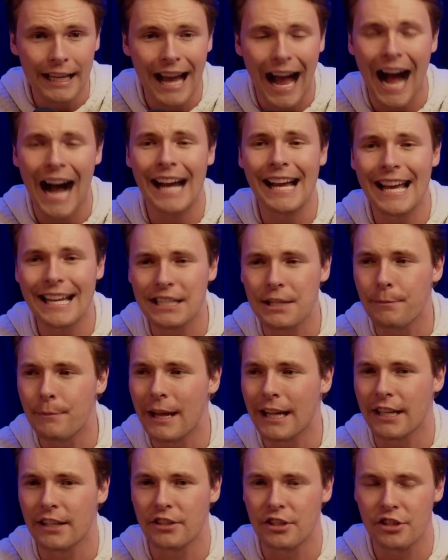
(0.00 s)
I had to
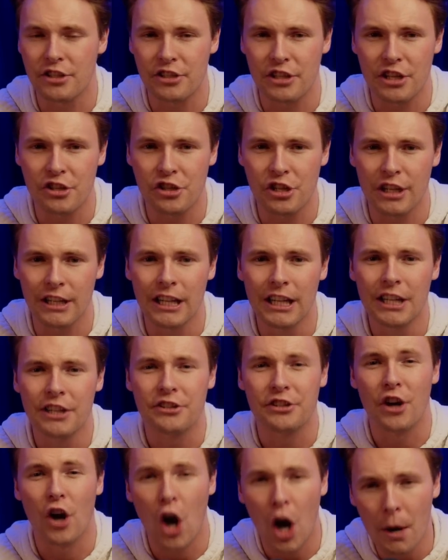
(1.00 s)
make a decision
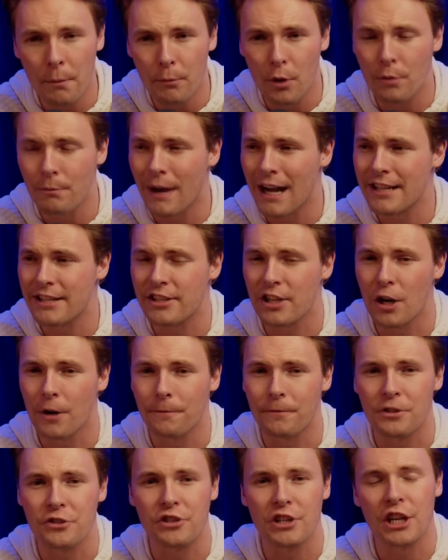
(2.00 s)
to humble
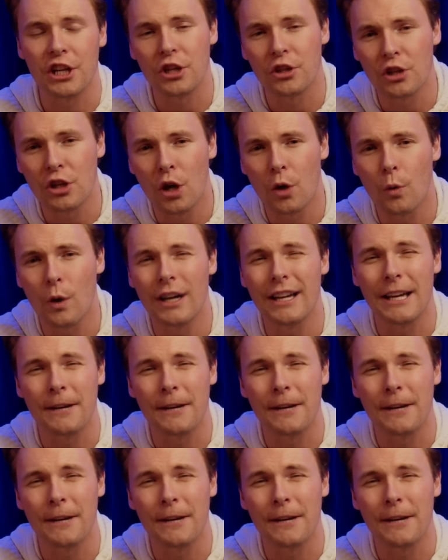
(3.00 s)
myself and say, you know what?